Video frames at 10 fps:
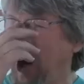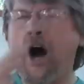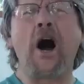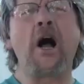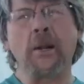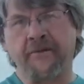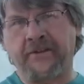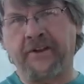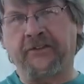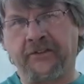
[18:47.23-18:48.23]
All of
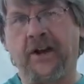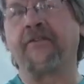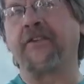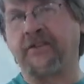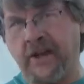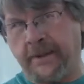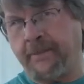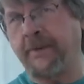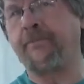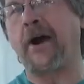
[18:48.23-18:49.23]
this stuff is going to
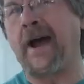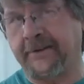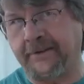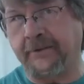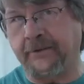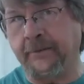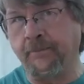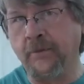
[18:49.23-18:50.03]
be practiced.